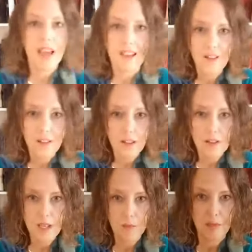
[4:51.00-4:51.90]
your little
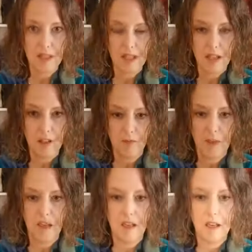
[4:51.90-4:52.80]
template that you've
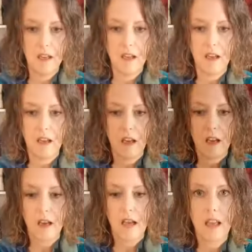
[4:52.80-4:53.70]
made,
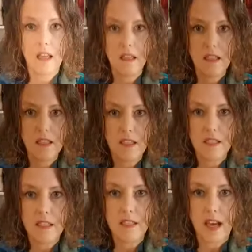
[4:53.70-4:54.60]
and this is the
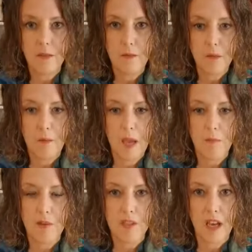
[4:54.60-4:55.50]
side with the paper
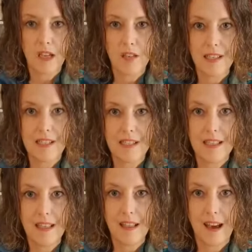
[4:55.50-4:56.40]
side. You can see the
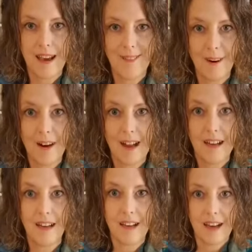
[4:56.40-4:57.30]
line where I
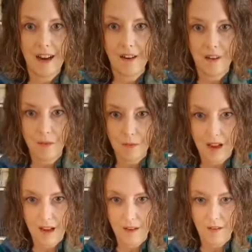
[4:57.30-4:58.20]
cut out
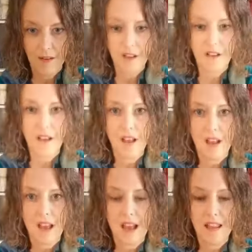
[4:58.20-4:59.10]
around,
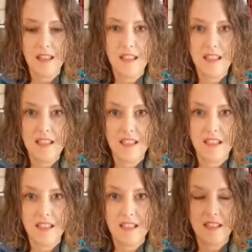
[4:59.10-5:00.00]
And this
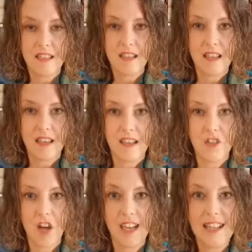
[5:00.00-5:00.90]
is the
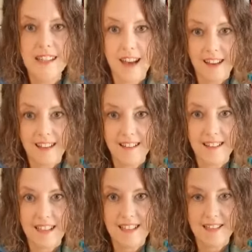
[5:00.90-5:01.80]
shiny side that
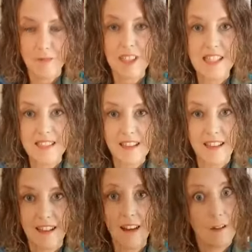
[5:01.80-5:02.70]
will
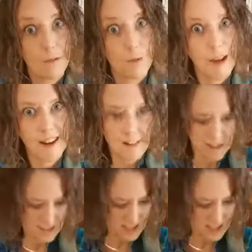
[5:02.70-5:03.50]
stick when we iron it. It's like